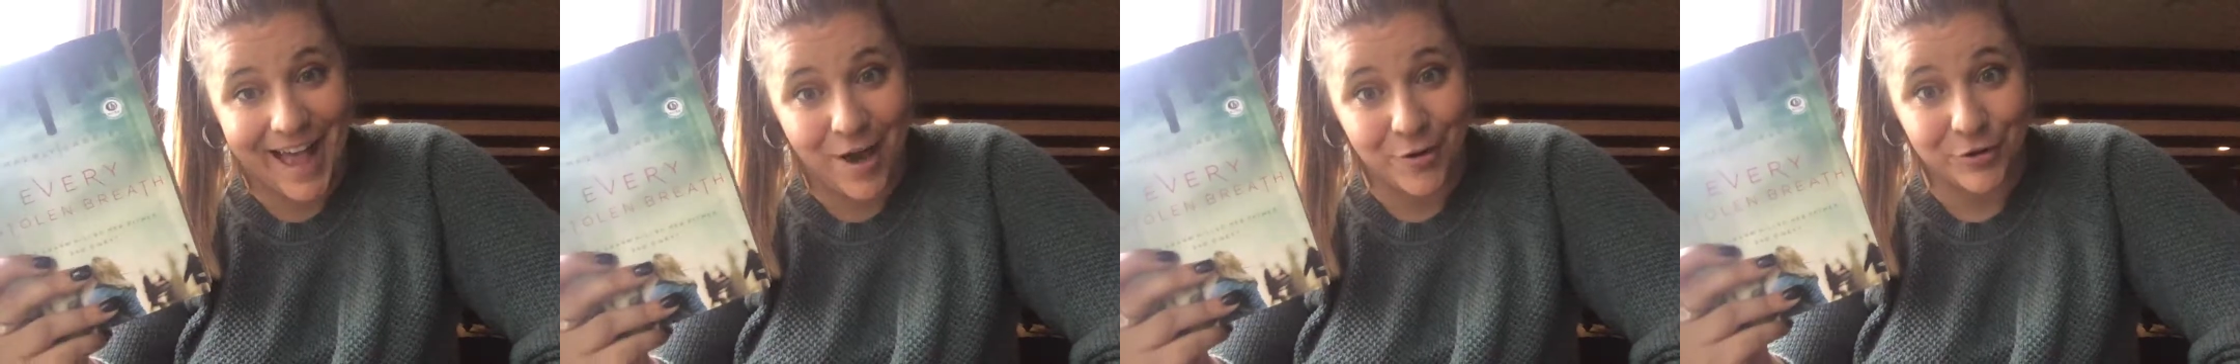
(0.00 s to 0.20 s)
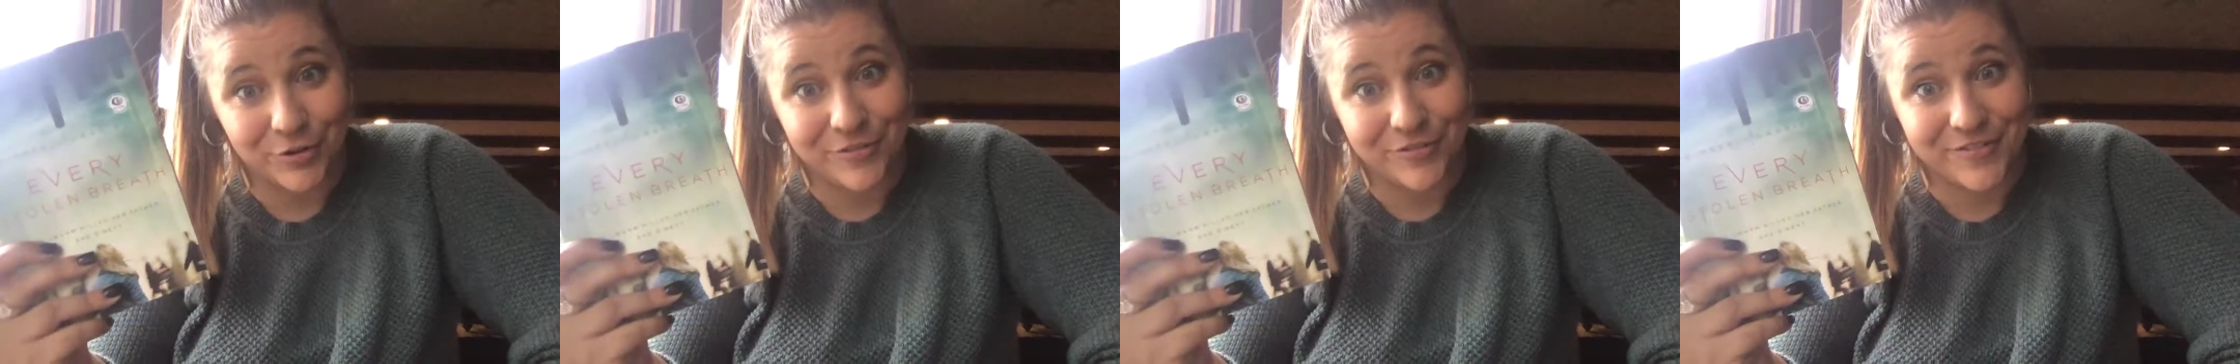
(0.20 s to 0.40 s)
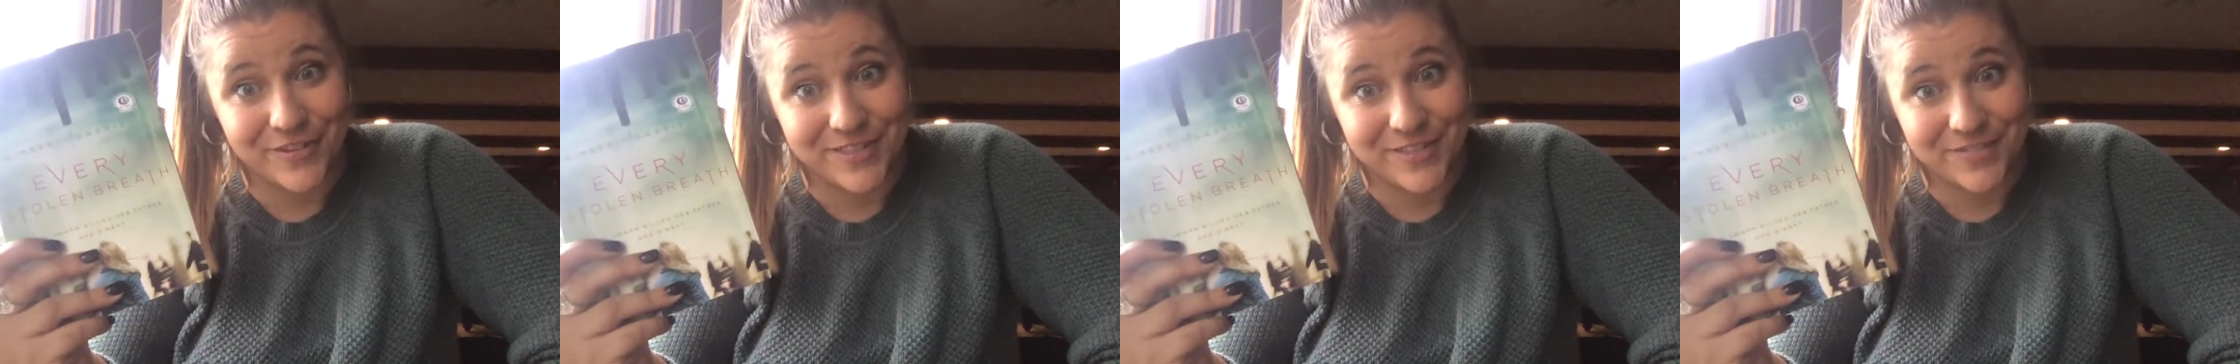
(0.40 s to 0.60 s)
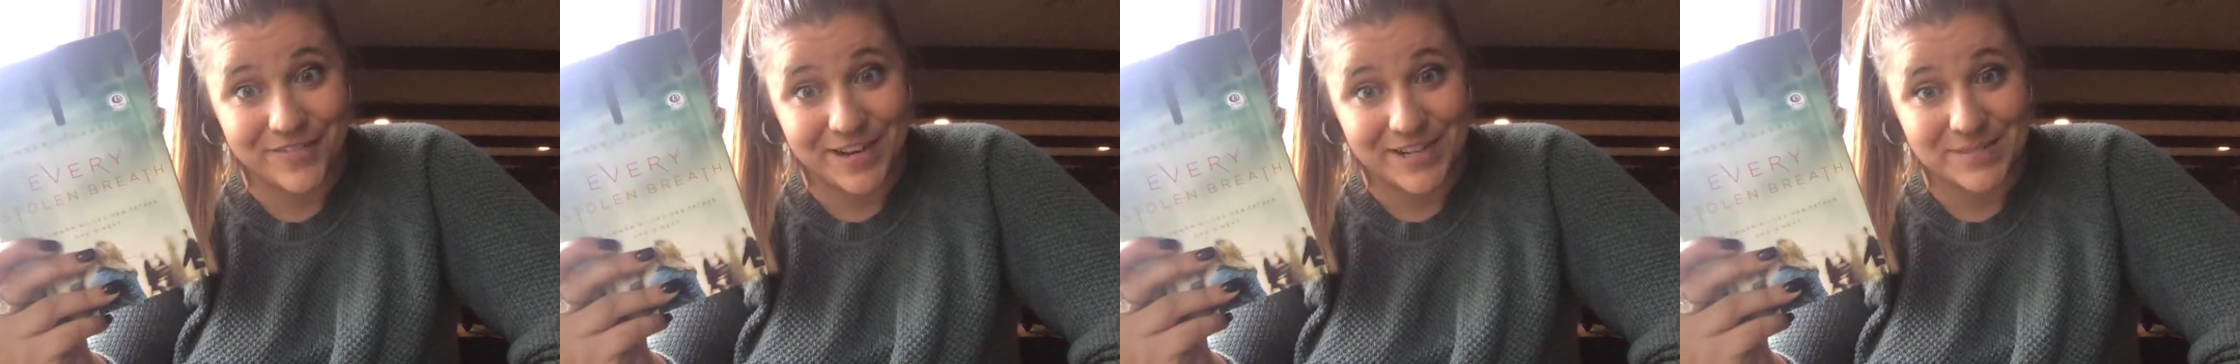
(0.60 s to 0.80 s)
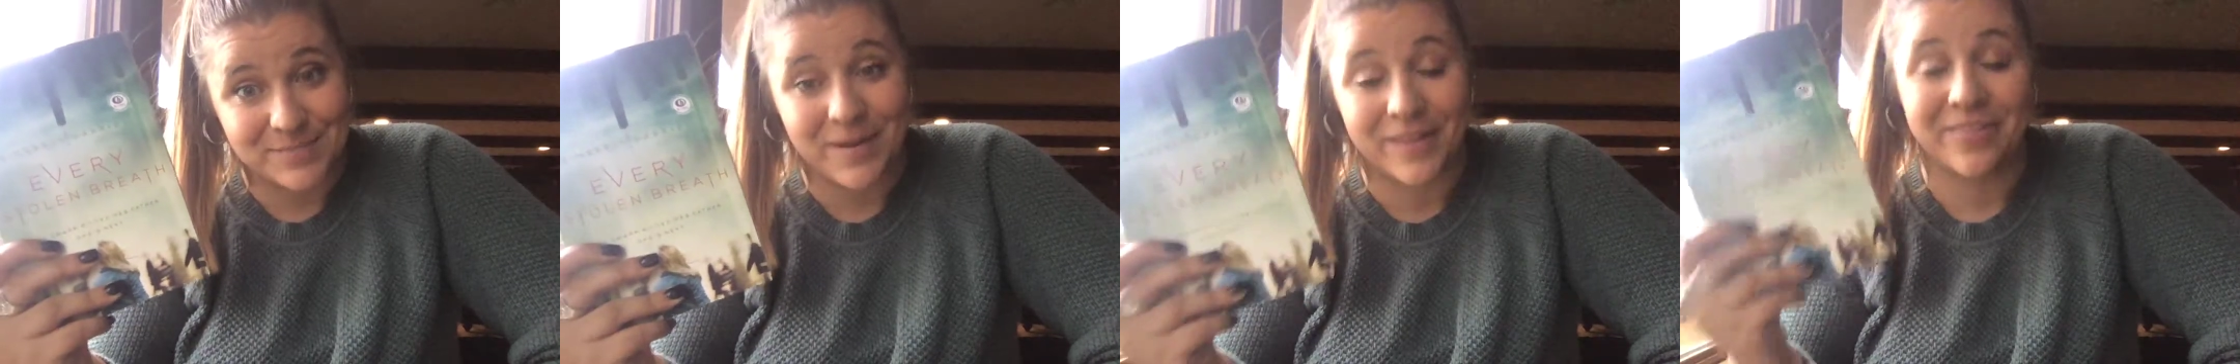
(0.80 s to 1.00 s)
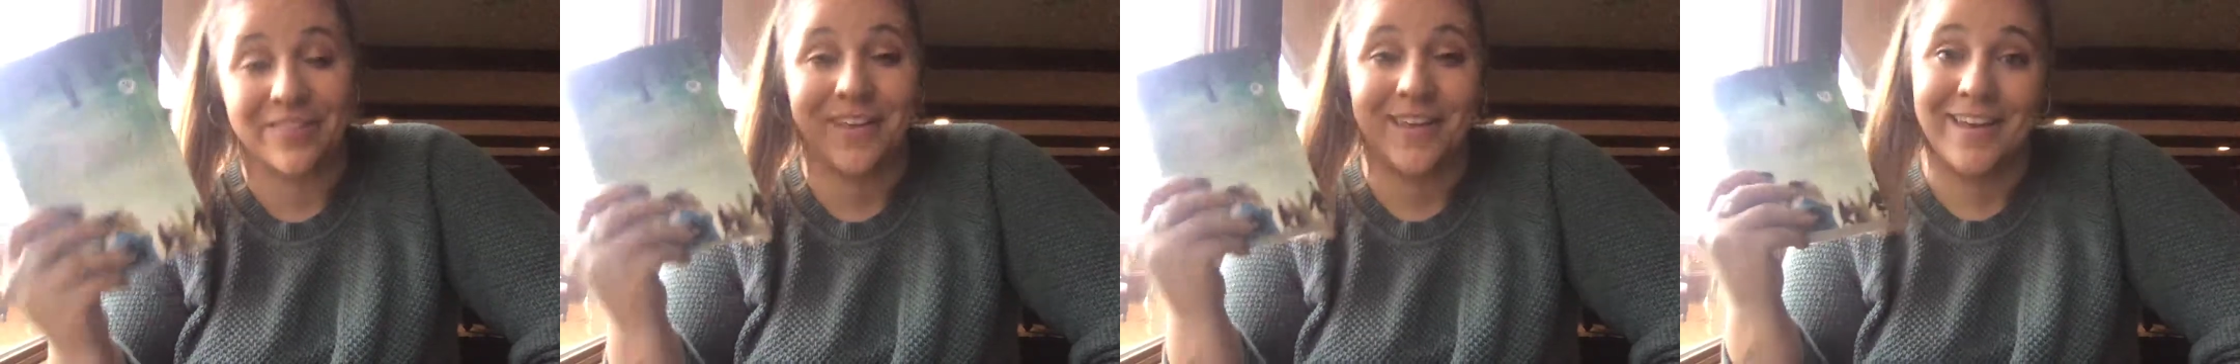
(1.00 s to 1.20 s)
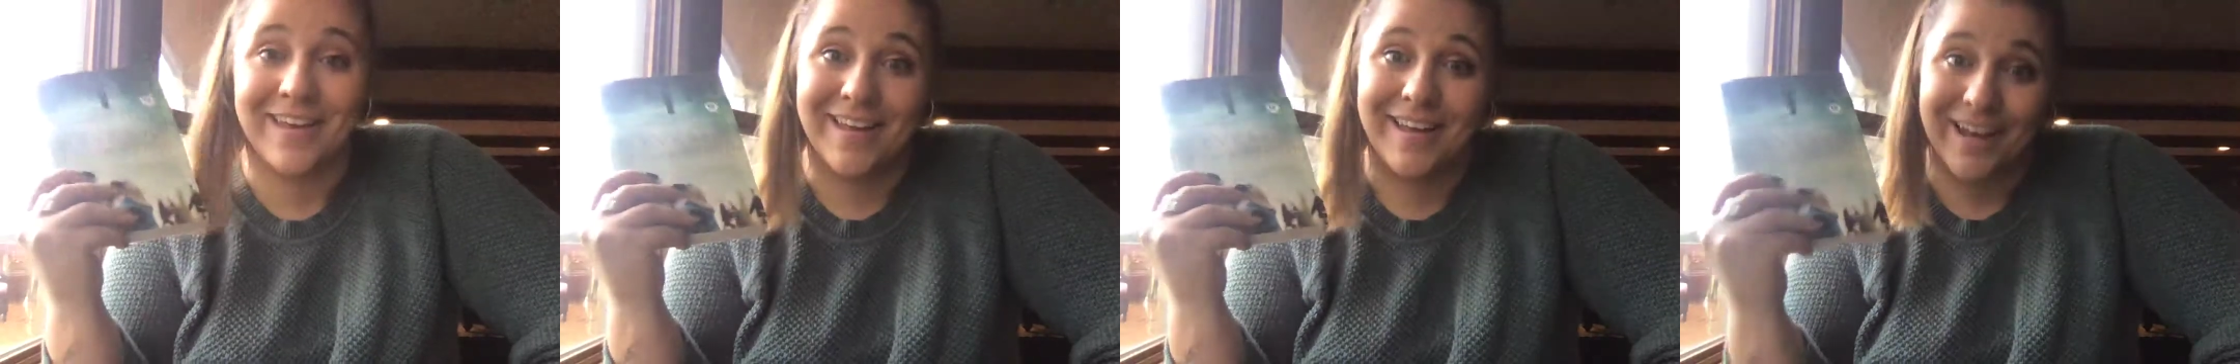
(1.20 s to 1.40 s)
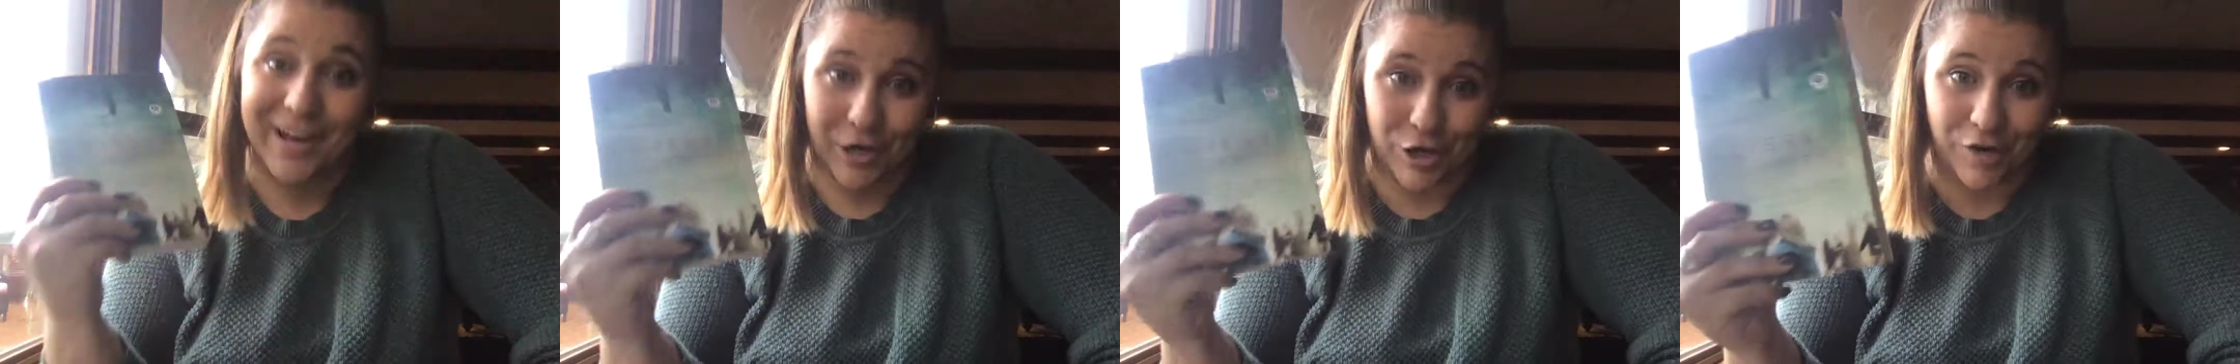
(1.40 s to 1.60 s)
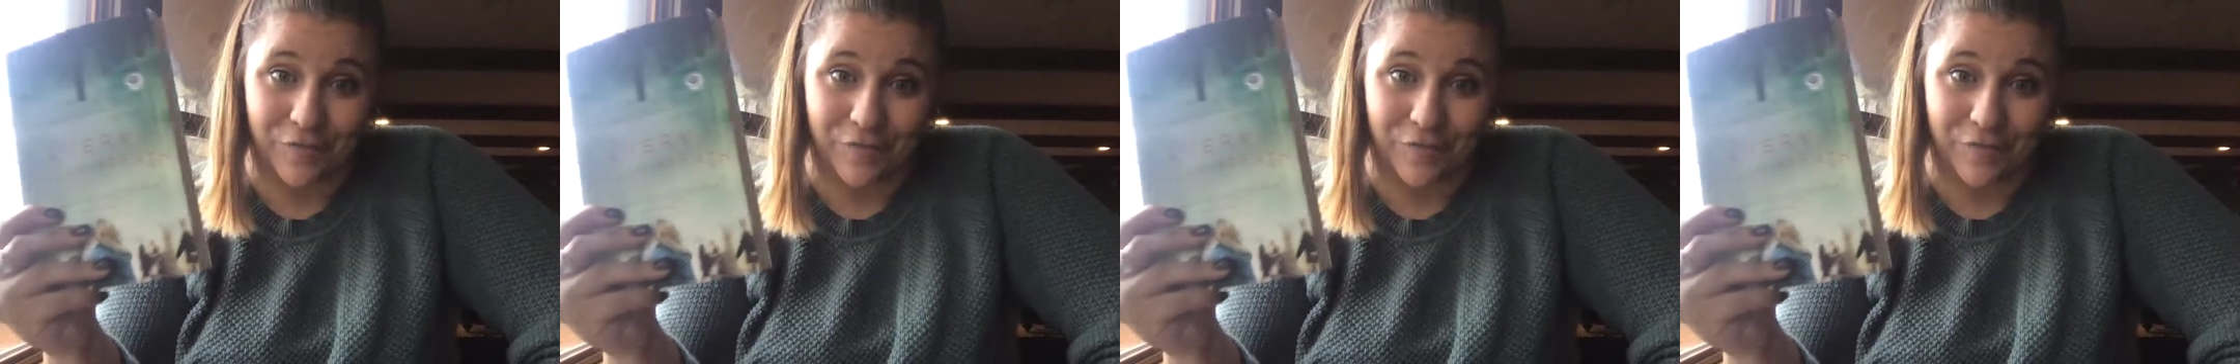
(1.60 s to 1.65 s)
out on the 5th of next month i